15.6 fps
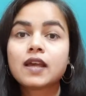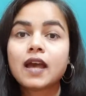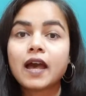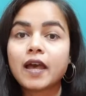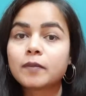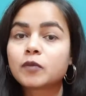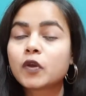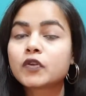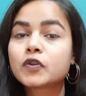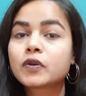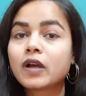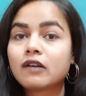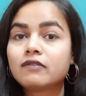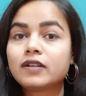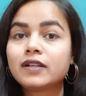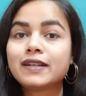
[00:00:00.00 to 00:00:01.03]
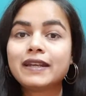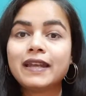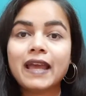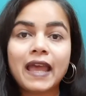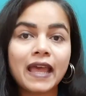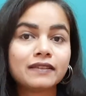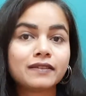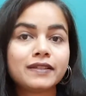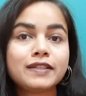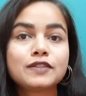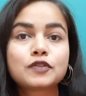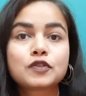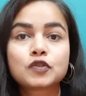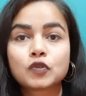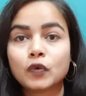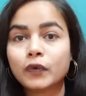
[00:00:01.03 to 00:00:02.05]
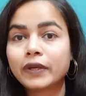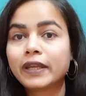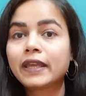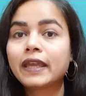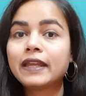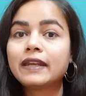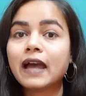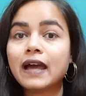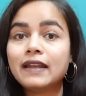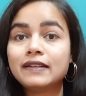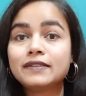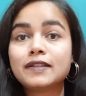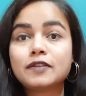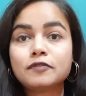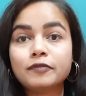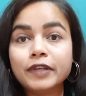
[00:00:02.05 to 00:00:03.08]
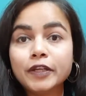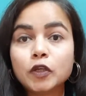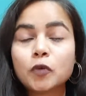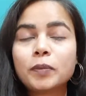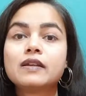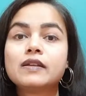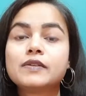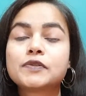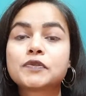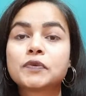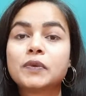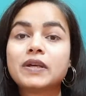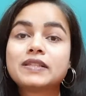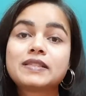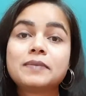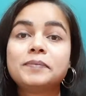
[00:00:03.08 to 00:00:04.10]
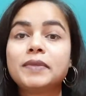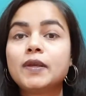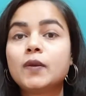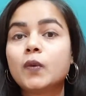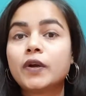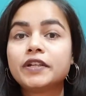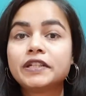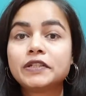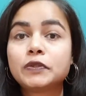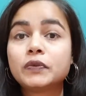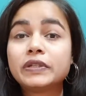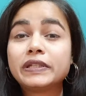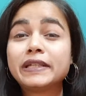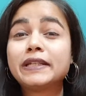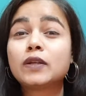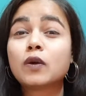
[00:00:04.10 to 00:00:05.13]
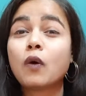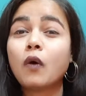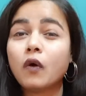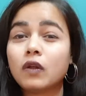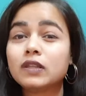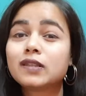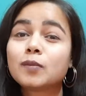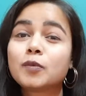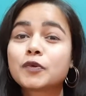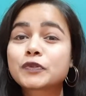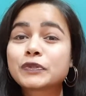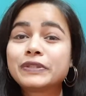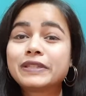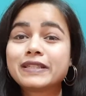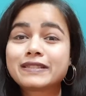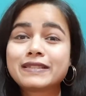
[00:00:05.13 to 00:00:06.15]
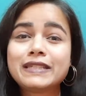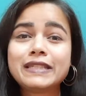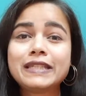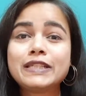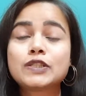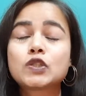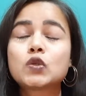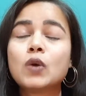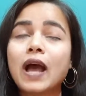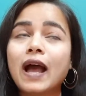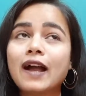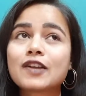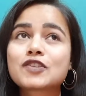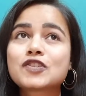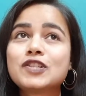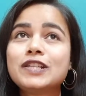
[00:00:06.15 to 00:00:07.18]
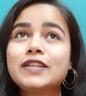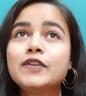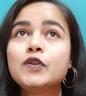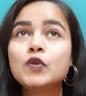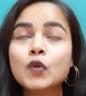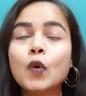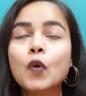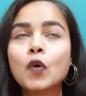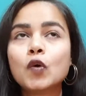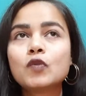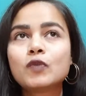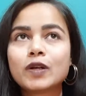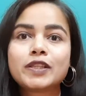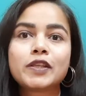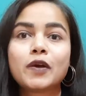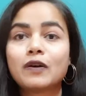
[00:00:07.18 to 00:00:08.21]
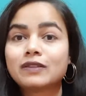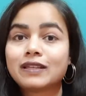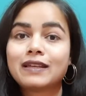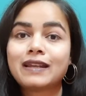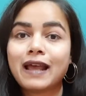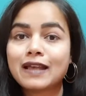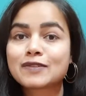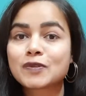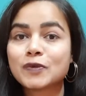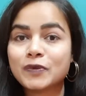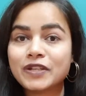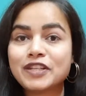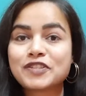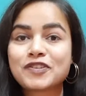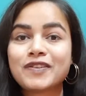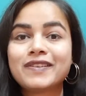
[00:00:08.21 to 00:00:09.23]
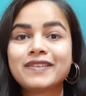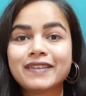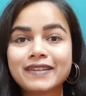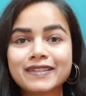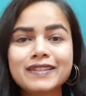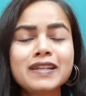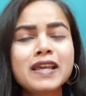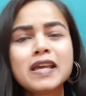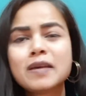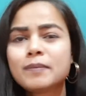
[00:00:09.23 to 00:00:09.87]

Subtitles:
I'm going to cover Anthony's story in another video. So I simply wanted to read all the books in the series to actually know what the author has originally written.